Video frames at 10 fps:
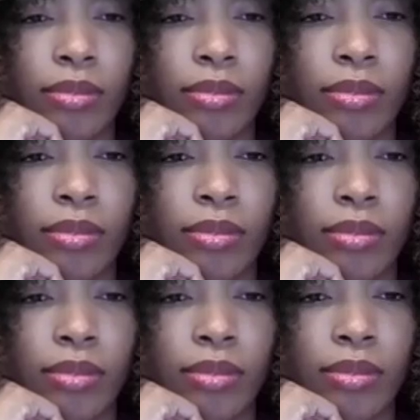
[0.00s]

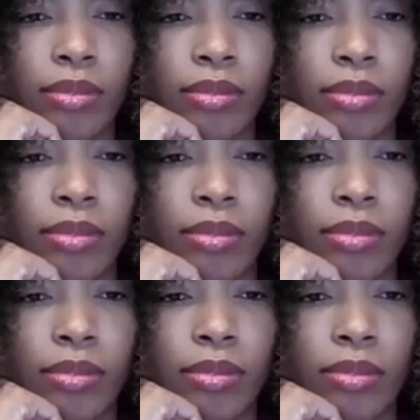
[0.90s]

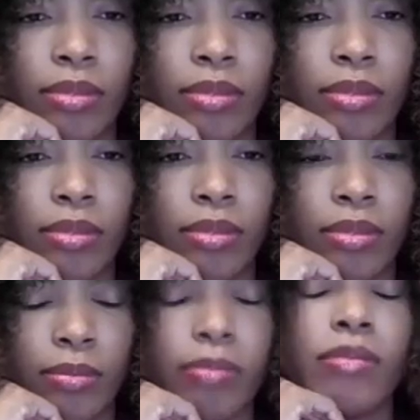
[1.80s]

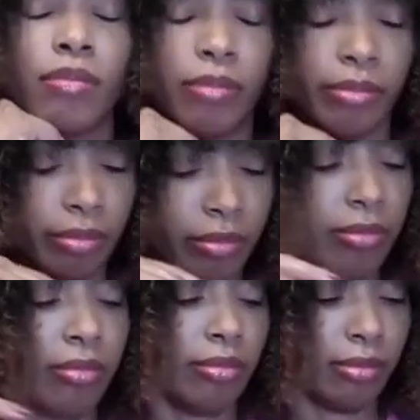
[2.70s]

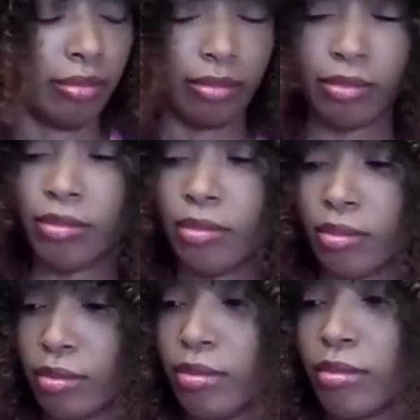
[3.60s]

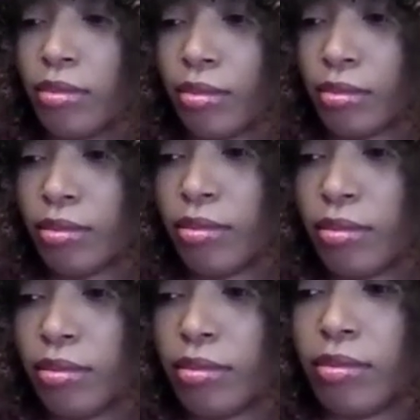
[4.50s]

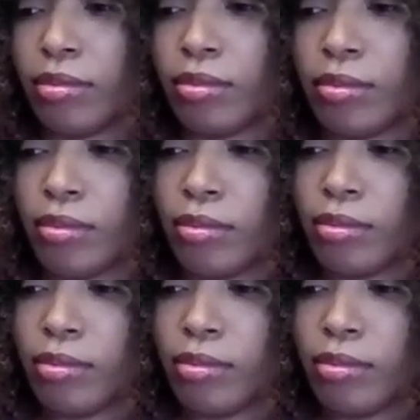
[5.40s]
The person shown says nothing.